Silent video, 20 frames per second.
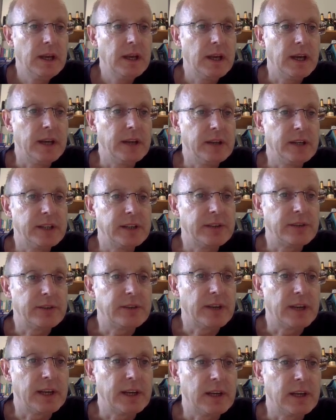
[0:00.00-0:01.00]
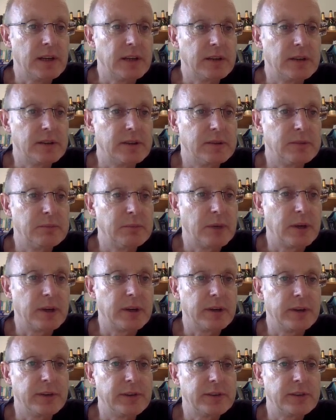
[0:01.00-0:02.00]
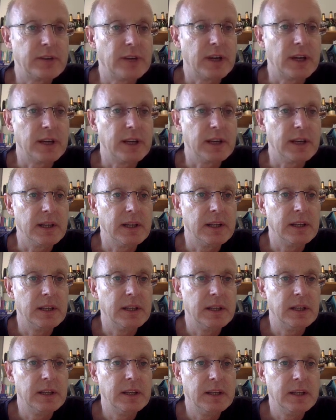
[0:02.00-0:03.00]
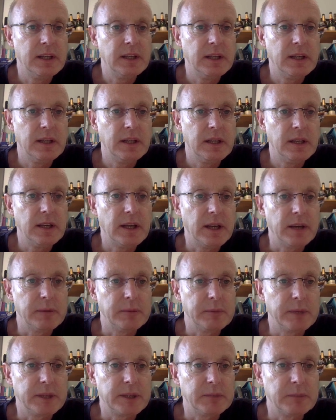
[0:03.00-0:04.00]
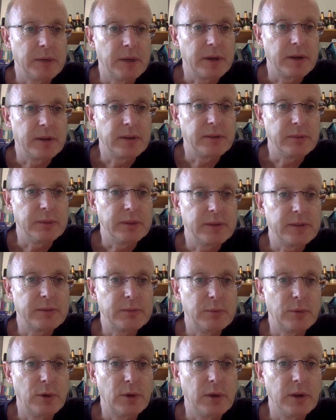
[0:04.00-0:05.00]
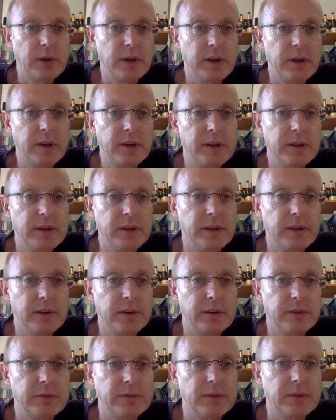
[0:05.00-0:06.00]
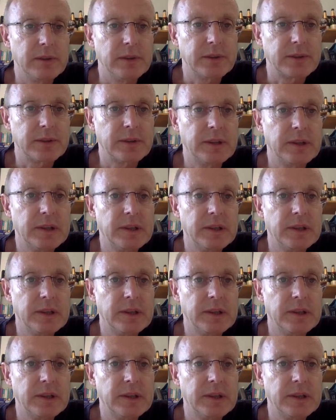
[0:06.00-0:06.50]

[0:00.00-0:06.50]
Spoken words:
You get this dialog marker style. I would make the markers a bit smaller than the default.